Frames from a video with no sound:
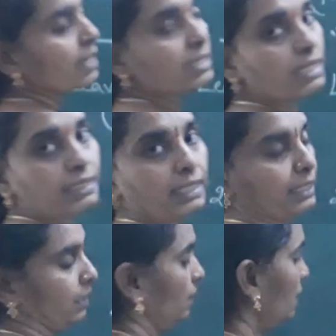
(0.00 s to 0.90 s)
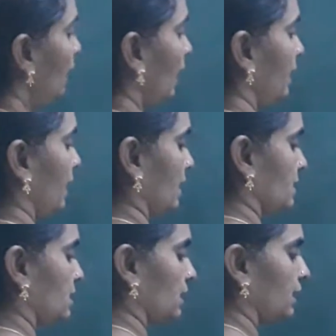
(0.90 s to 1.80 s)
Isn't it? And
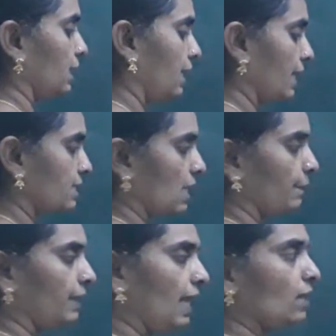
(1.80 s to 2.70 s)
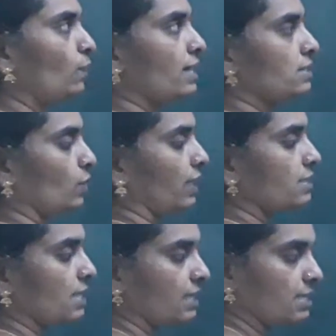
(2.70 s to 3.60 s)
next, third example. Likewise, you can
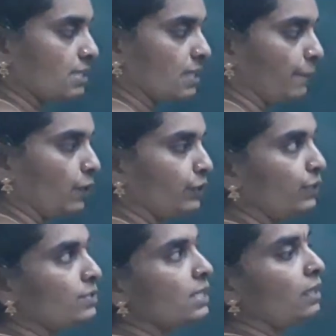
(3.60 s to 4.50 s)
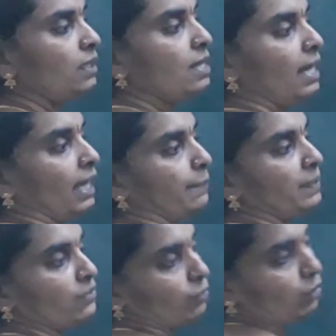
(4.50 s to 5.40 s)
say this is a producer,
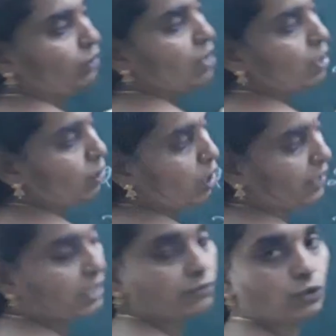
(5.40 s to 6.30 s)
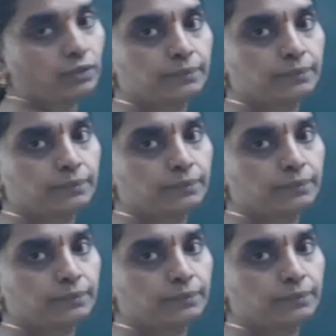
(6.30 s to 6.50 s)
herbivore, carnivore.